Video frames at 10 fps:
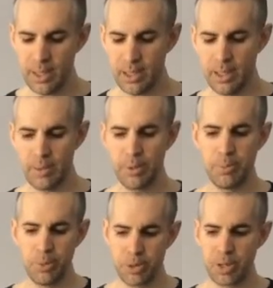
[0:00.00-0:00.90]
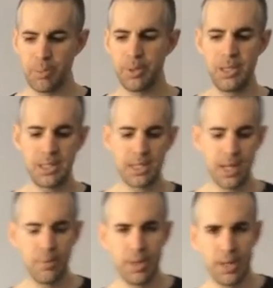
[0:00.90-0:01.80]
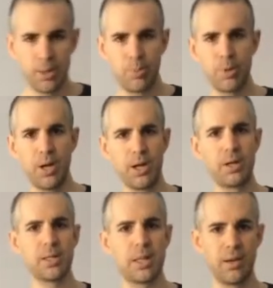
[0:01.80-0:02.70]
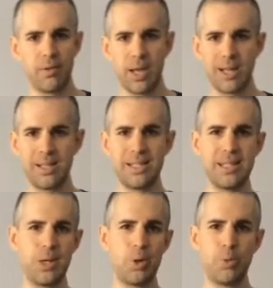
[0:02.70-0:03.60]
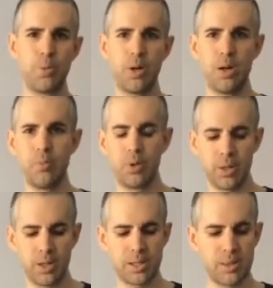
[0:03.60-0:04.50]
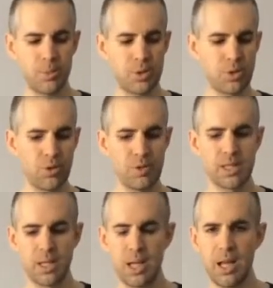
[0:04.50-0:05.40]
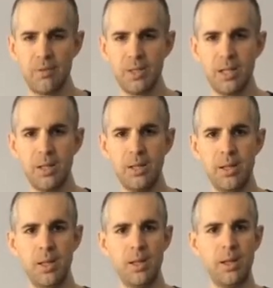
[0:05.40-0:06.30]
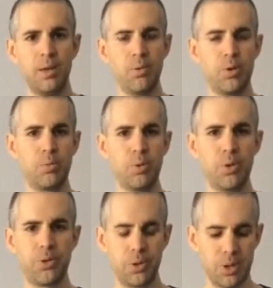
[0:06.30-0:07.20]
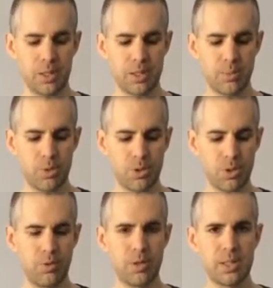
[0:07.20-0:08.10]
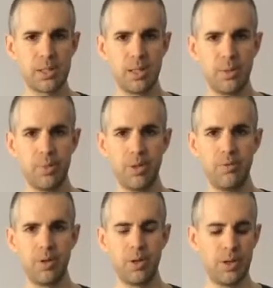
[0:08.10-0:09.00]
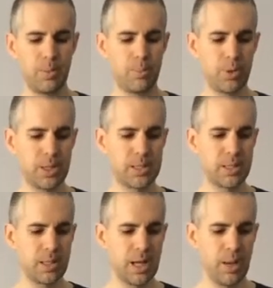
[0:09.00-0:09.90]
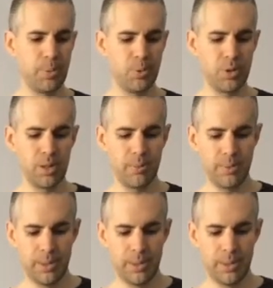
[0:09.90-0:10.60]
But both companies stand behind their products. I've had zero problem with customer service, and I have dealt with both their customer service and been very impressed and happy with them.